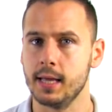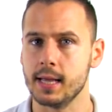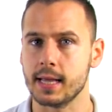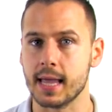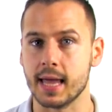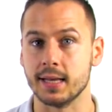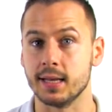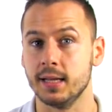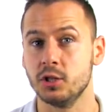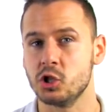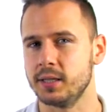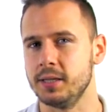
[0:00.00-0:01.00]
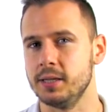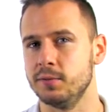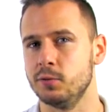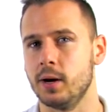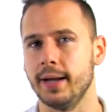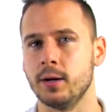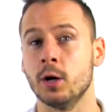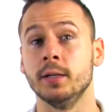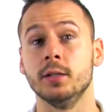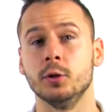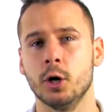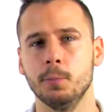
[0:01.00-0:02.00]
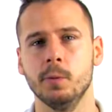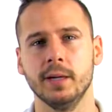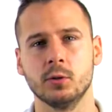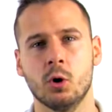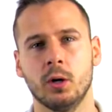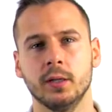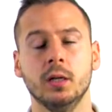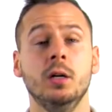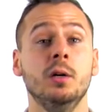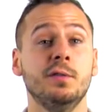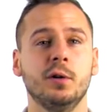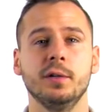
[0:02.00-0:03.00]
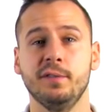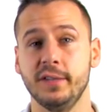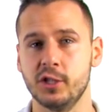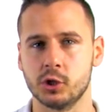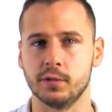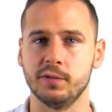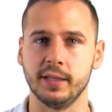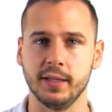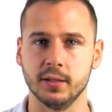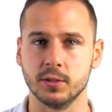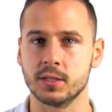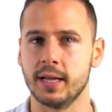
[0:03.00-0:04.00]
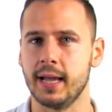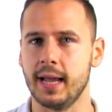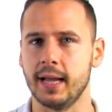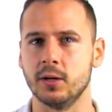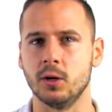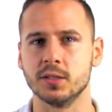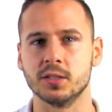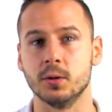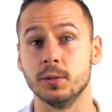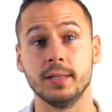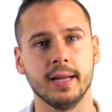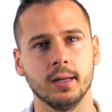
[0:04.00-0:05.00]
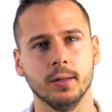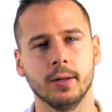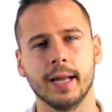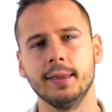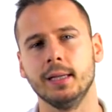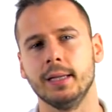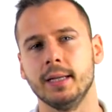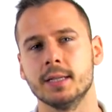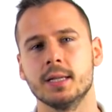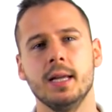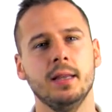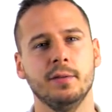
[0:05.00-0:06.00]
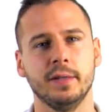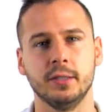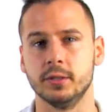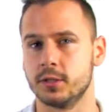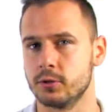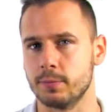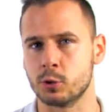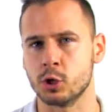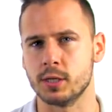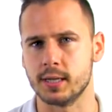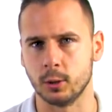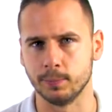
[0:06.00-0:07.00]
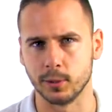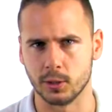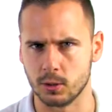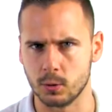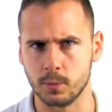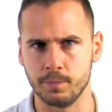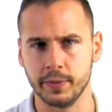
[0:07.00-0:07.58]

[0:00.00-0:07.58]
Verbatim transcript: Again, check the info icon in the top right corner for the featured videos and also take a look at the links in the video description down below.